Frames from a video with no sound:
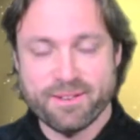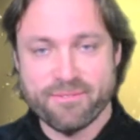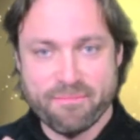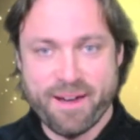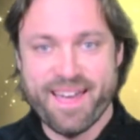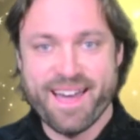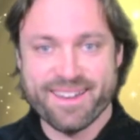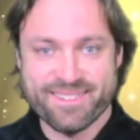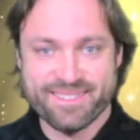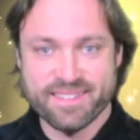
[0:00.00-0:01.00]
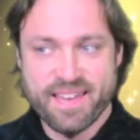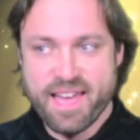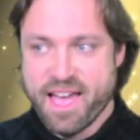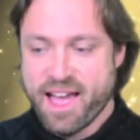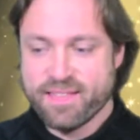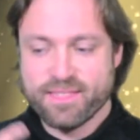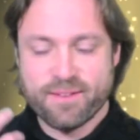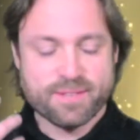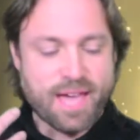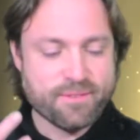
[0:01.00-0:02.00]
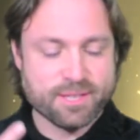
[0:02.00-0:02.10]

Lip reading: of my action, and I was having